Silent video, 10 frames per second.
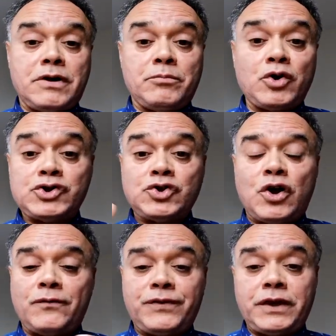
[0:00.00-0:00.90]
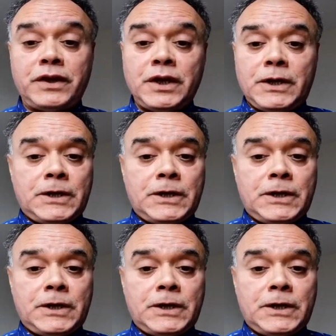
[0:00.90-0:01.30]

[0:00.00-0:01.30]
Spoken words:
most of the